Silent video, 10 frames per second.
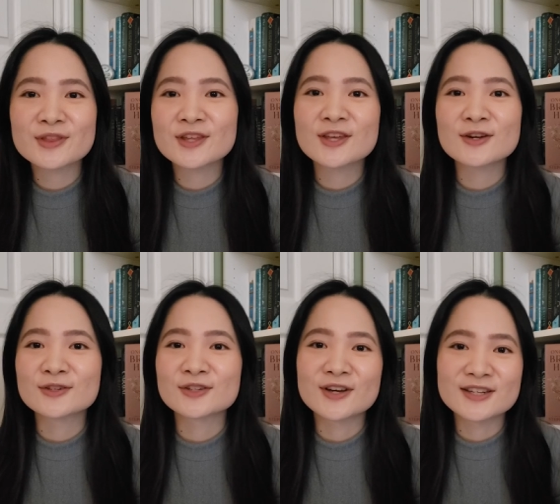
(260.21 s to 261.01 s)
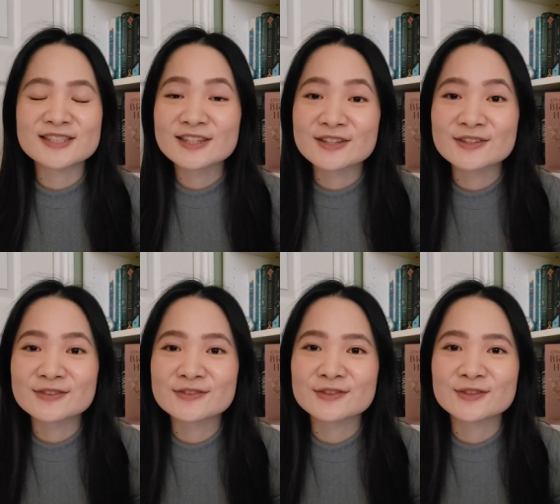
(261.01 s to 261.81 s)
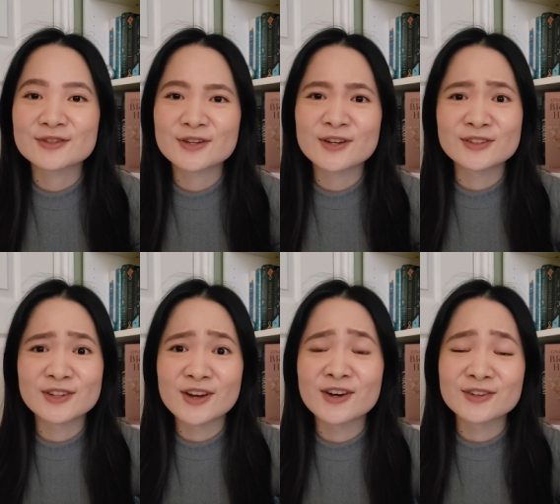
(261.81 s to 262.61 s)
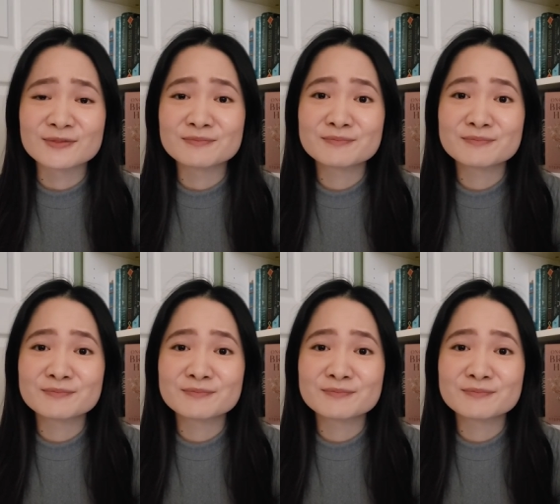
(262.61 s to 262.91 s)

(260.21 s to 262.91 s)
they are not together for a long